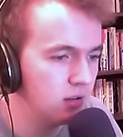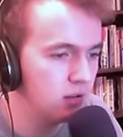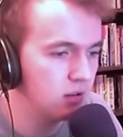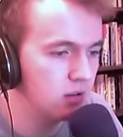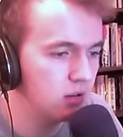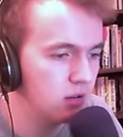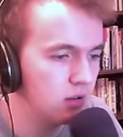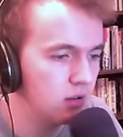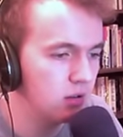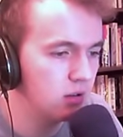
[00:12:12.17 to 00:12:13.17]

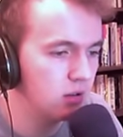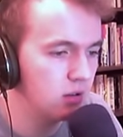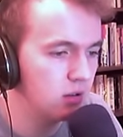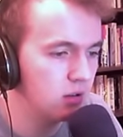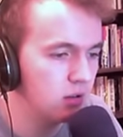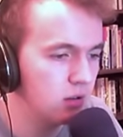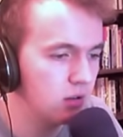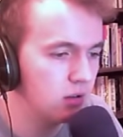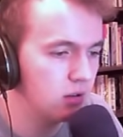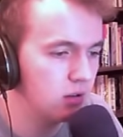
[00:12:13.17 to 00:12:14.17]

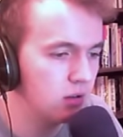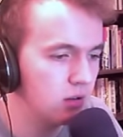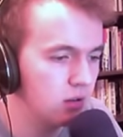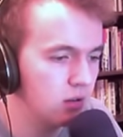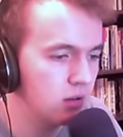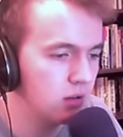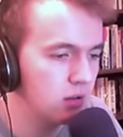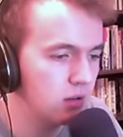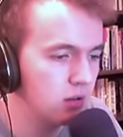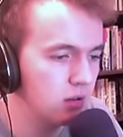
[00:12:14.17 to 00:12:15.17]

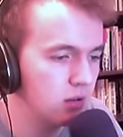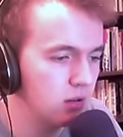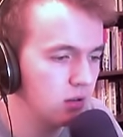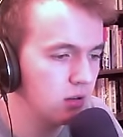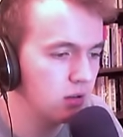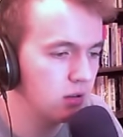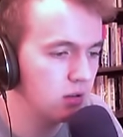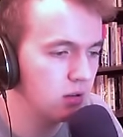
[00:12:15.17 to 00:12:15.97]
(silence)